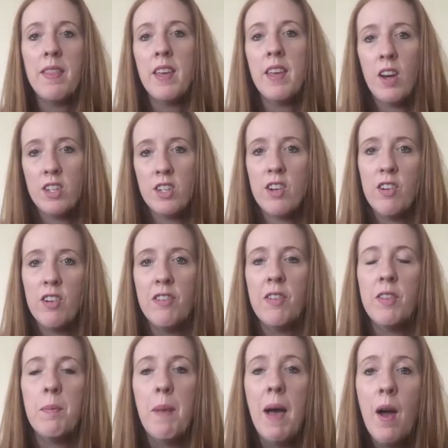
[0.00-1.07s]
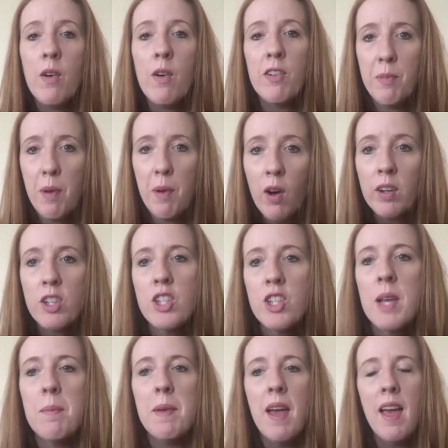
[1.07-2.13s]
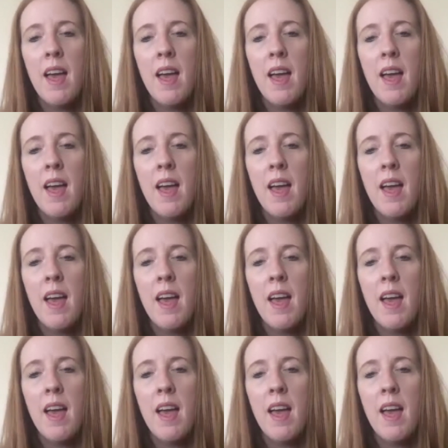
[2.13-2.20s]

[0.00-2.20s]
and the idea of the power of partnership.